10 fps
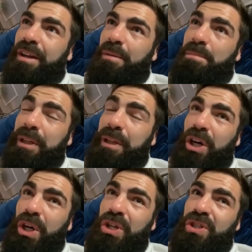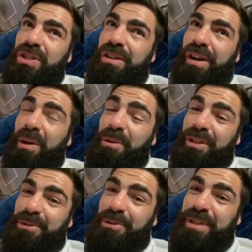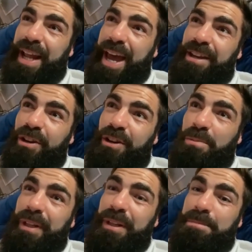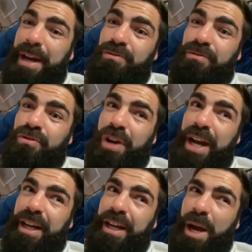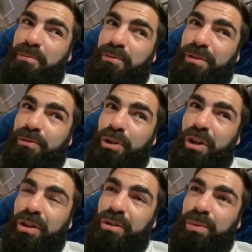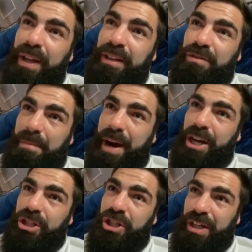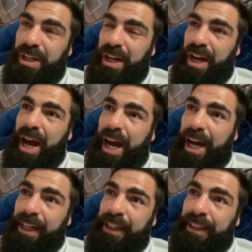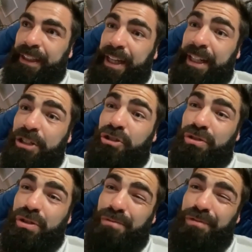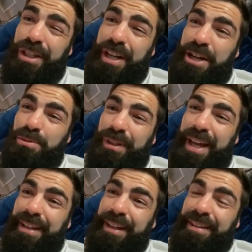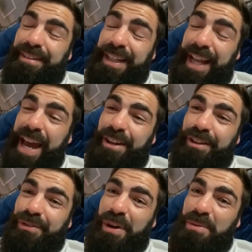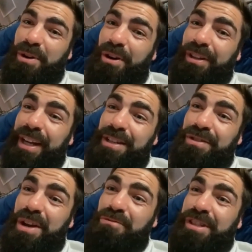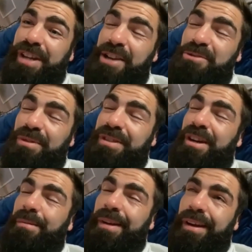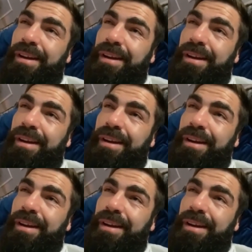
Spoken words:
because I only got the news today. I've been in massive training camp for a fight on the 20th of March, and it literally just got rescheduled. Then today I got the phone call that it's now rescheduled. So I'm like,